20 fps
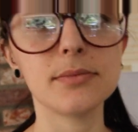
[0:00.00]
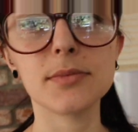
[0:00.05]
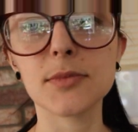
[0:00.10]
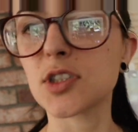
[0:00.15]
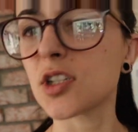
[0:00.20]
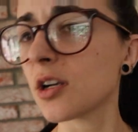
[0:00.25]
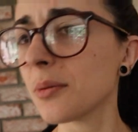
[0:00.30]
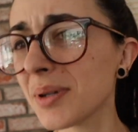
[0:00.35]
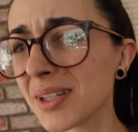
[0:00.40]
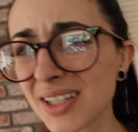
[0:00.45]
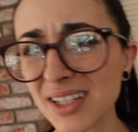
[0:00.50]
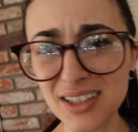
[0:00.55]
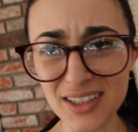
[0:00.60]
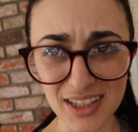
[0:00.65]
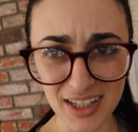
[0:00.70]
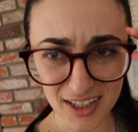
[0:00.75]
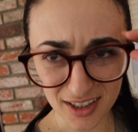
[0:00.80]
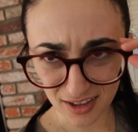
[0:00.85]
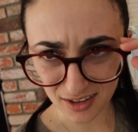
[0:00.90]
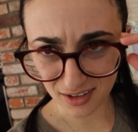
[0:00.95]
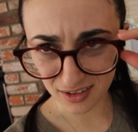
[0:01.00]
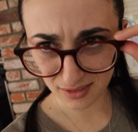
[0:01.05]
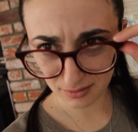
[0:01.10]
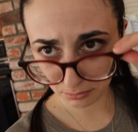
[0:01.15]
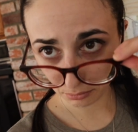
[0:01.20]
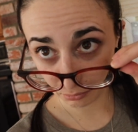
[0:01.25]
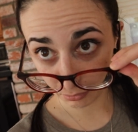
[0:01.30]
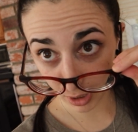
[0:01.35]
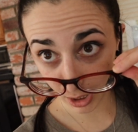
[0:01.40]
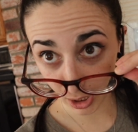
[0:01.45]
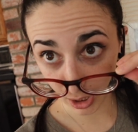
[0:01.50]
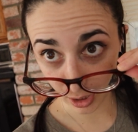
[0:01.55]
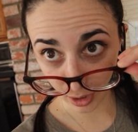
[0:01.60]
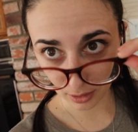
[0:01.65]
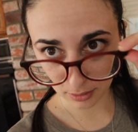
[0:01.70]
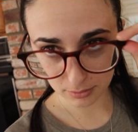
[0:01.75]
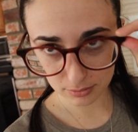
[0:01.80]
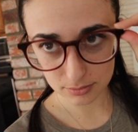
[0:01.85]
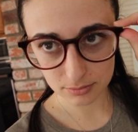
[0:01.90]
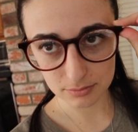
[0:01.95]
Sorry about the glare. Meh.
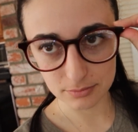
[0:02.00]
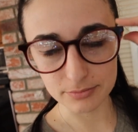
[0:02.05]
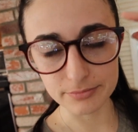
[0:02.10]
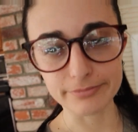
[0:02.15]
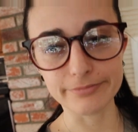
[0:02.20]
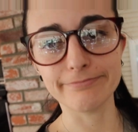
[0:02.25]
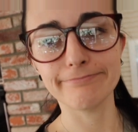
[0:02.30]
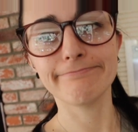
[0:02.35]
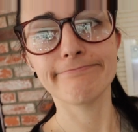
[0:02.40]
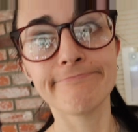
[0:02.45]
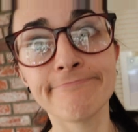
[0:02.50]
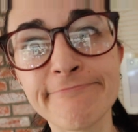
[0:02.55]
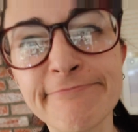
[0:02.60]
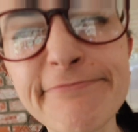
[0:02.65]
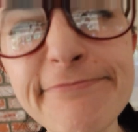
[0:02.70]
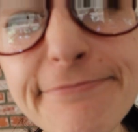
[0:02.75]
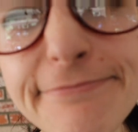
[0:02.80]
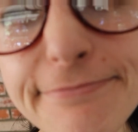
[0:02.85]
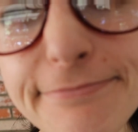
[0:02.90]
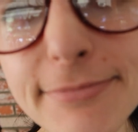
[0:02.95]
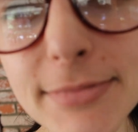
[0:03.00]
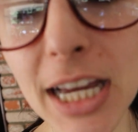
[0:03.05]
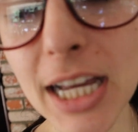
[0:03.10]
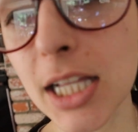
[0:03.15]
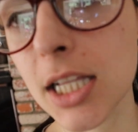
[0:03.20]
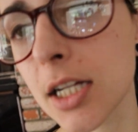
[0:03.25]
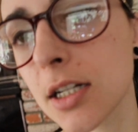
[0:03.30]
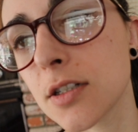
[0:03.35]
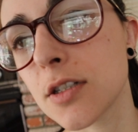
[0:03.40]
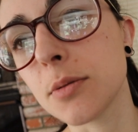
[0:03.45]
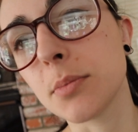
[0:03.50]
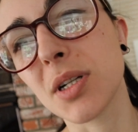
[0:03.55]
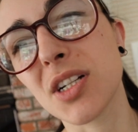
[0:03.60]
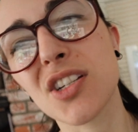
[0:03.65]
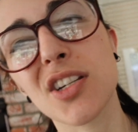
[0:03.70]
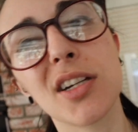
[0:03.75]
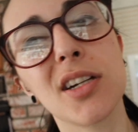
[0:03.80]
I glare too much,